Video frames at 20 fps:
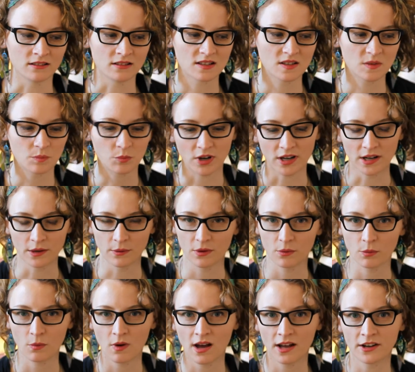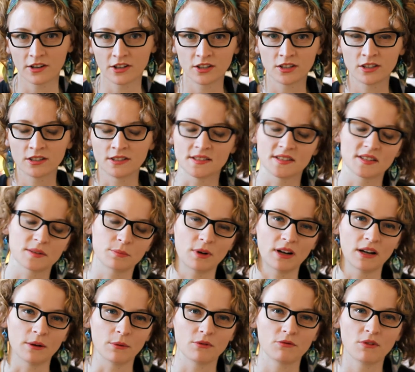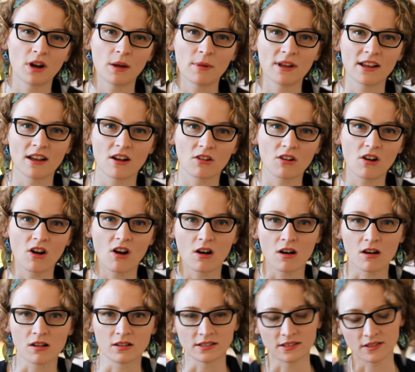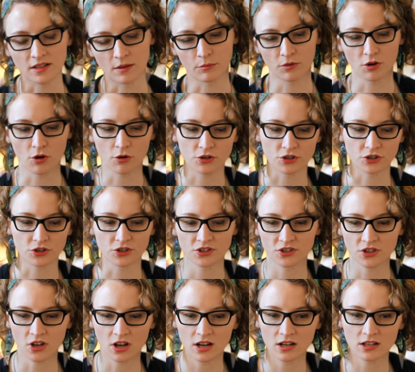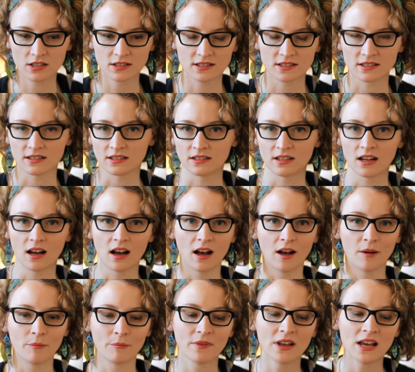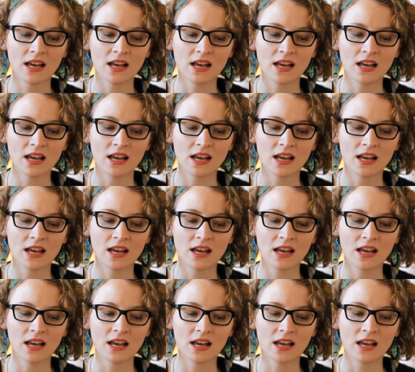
spray it with water and spray it with rubbing alcohol and dump kosher salt and um,